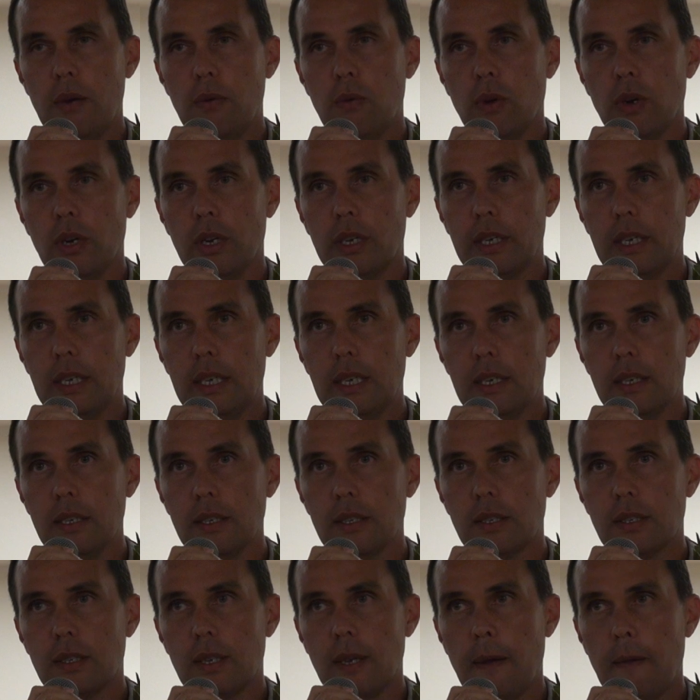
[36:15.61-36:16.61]
work
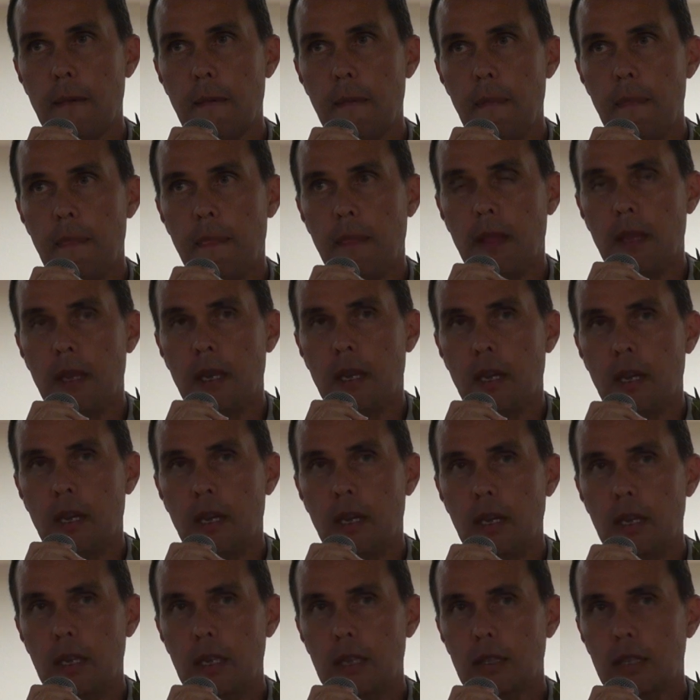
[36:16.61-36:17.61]
is,
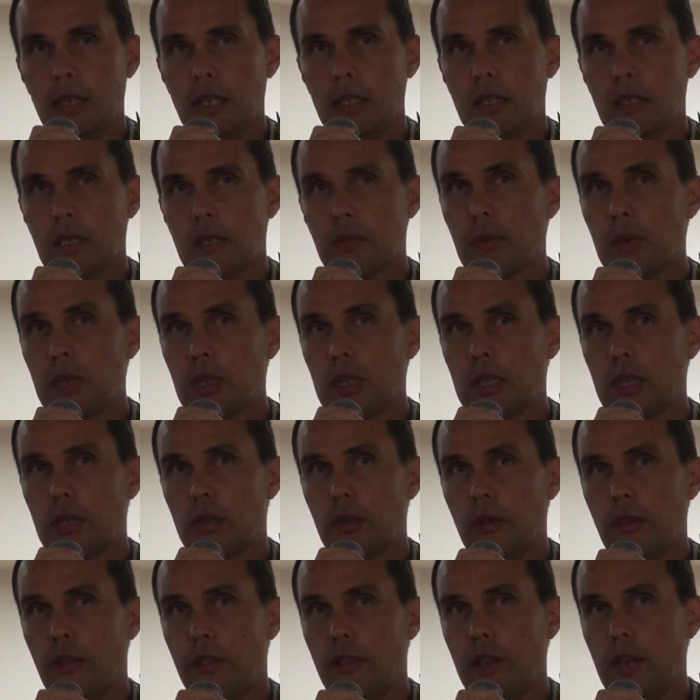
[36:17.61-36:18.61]
in a sense, it's
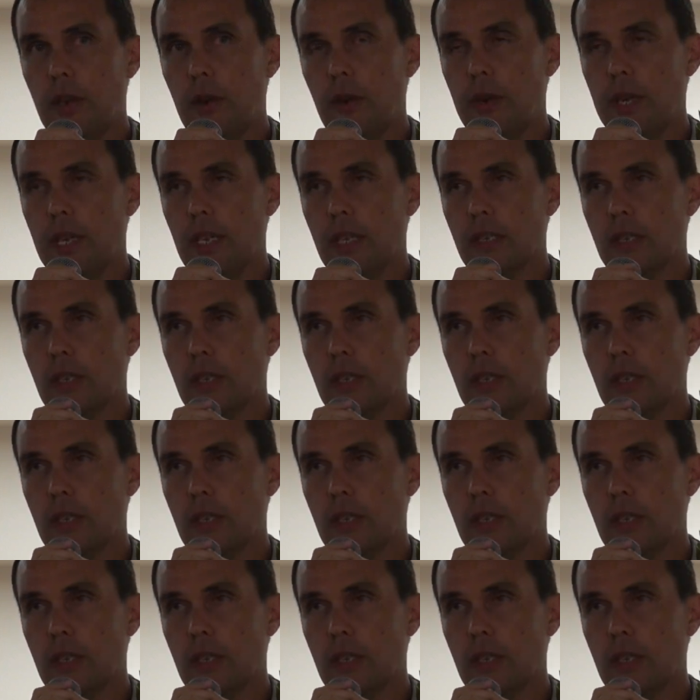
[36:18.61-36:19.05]
political theory.